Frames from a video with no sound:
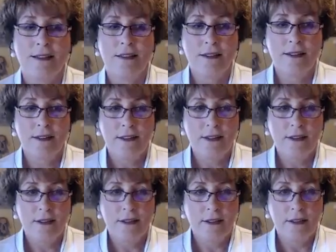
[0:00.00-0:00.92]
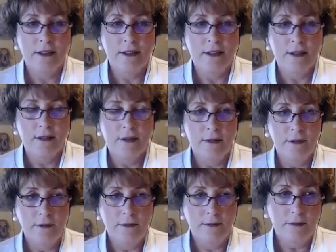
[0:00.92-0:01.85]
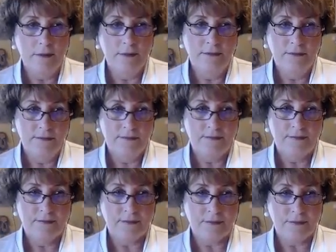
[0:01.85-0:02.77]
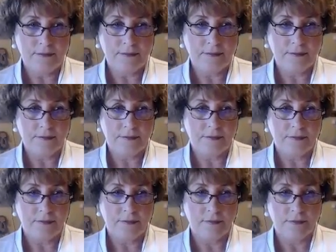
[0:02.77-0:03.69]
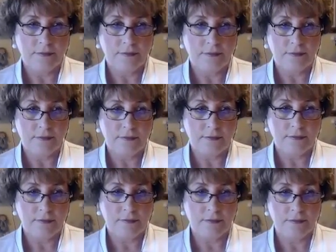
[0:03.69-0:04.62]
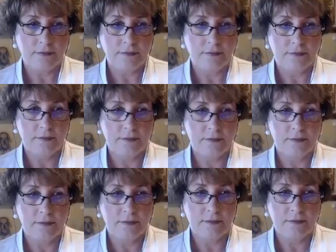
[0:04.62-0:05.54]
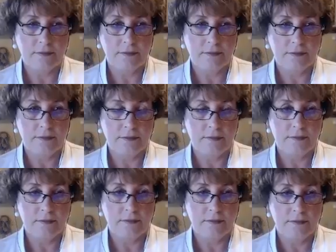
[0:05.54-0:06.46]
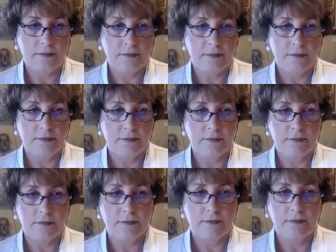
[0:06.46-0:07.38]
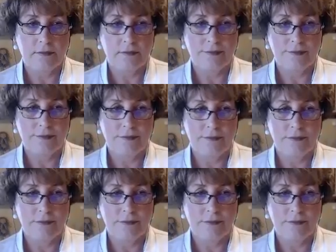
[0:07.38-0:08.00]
This person isn't speaking.